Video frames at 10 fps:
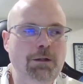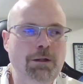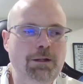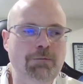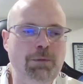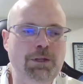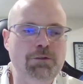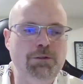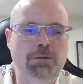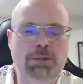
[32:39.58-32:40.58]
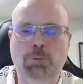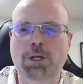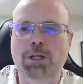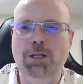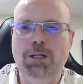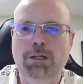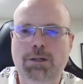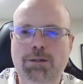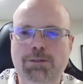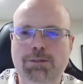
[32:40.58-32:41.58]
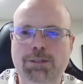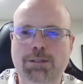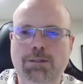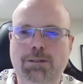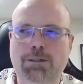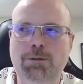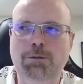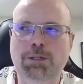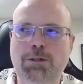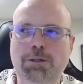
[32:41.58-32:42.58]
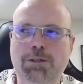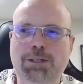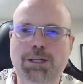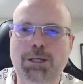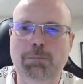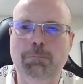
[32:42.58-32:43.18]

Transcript: giving me this look. I'm like, what? She's like, you do that all the time.